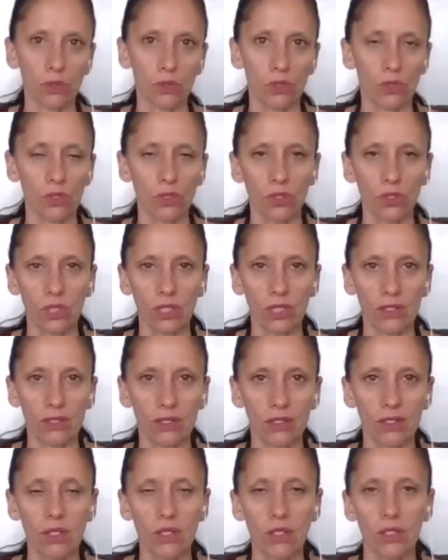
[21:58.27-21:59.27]
So you could
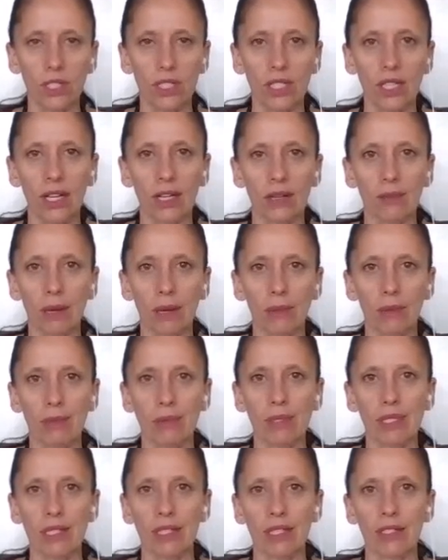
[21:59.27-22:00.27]
search that on my
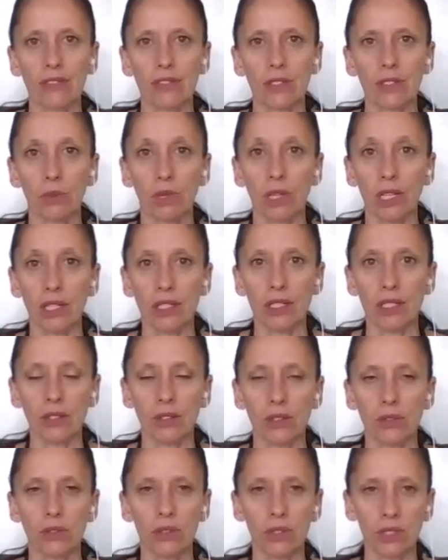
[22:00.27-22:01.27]
website if you wanted to
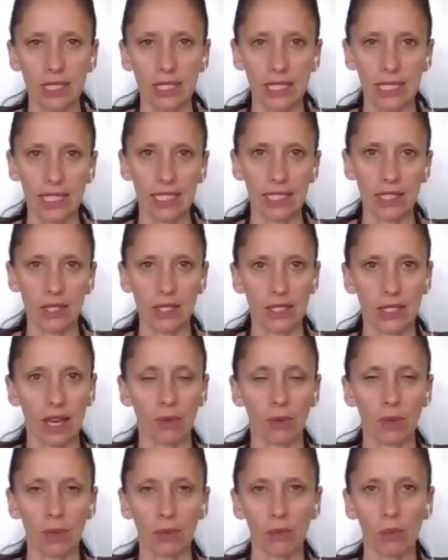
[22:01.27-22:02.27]
dig into that
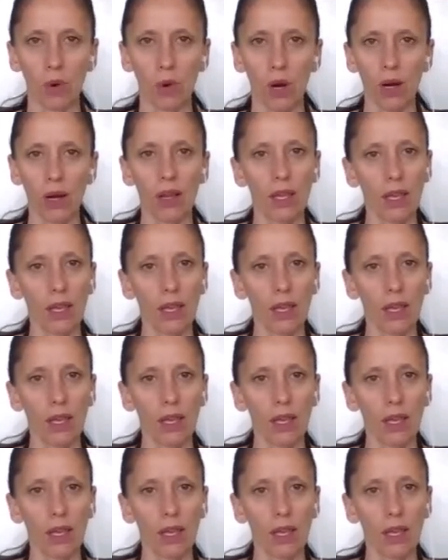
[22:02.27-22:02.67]
one more.